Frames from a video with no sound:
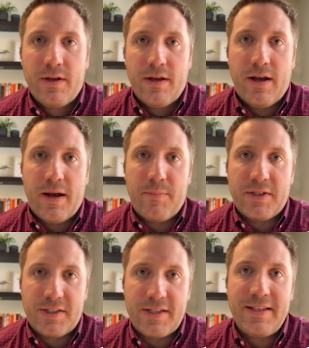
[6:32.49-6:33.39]

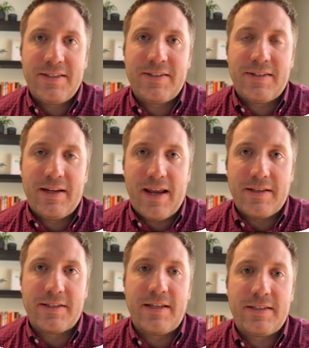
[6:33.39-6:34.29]
But since
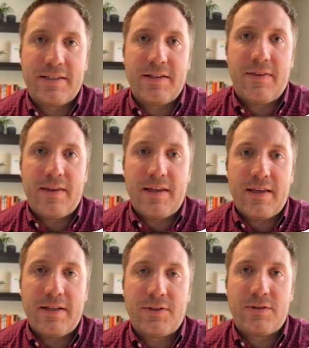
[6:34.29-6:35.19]

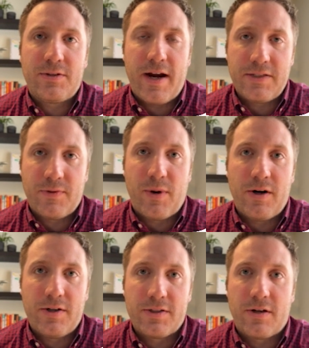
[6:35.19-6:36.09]
the transfer
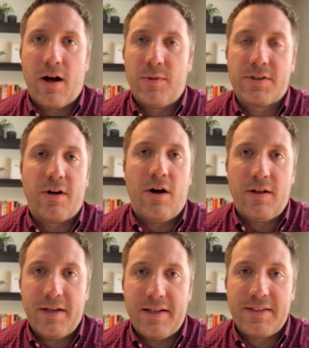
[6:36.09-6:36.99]
partners are almost
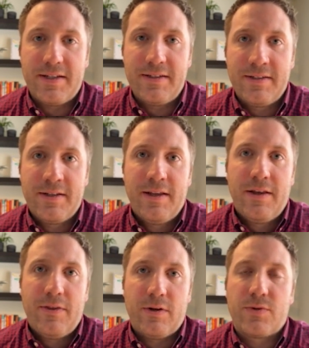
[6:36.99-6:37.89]
all instant,
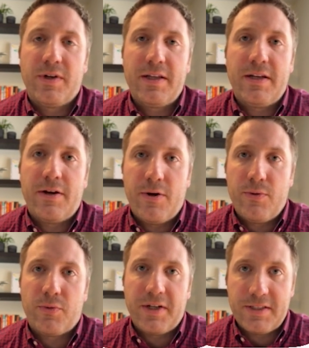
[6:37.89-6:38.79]
there's really
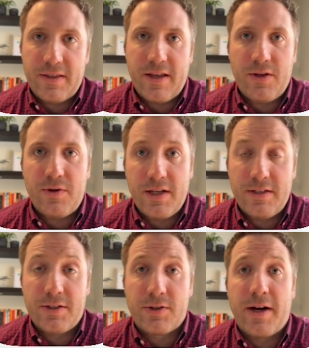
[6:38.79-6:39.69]
no reason that you
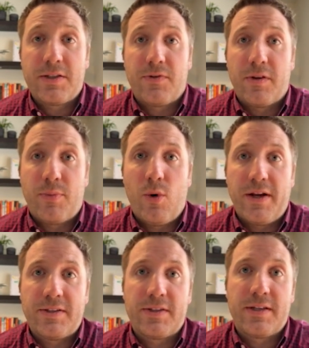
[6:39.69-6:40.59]
need to transfer the
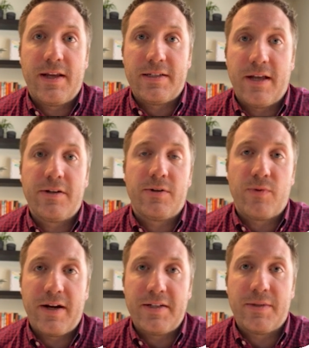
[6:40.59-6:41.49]
points until you're
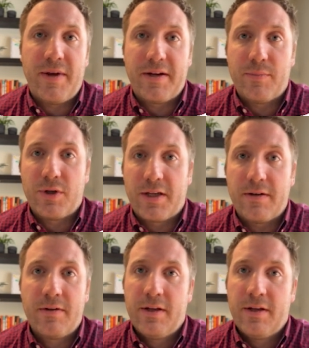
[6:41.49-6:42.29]
ready to make a booking.